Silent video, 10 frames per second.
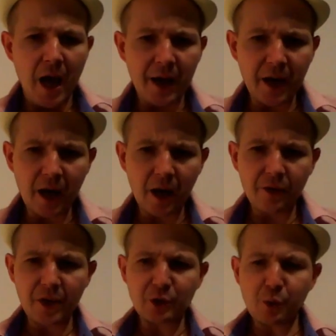And
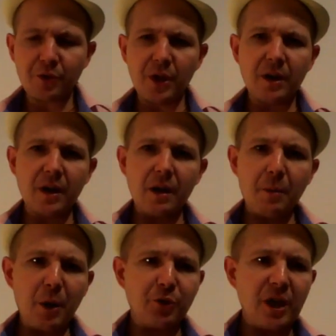there's one thing
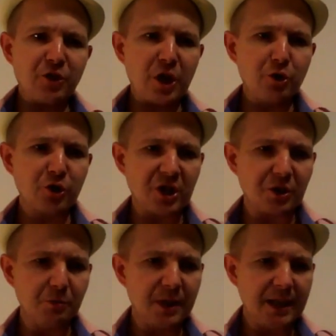about the educational
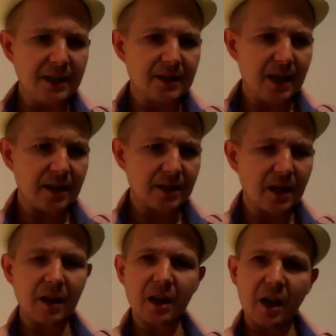system is
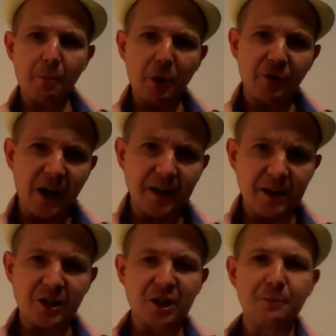that, like about
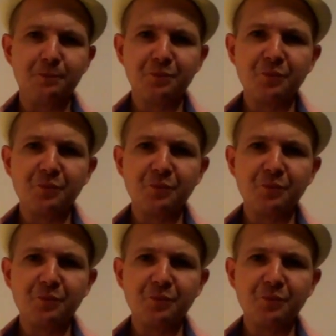finance,